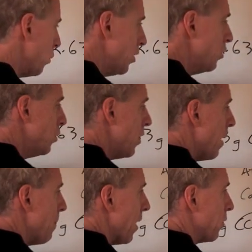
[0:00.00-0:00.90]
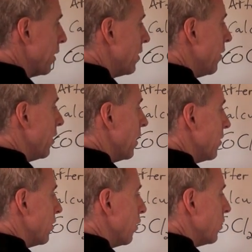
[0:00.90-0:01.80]
When you do that math right there, you
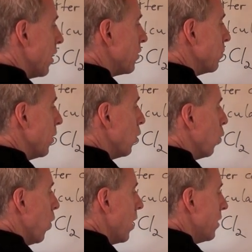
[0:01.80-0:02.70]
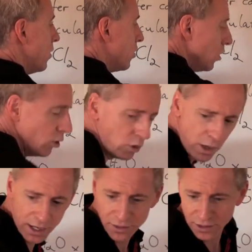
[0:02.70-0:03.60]
get 0 decimal 1,
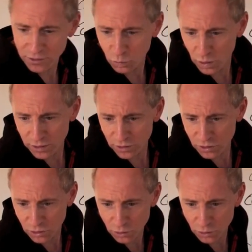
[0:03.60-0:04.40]
2, and I think it's one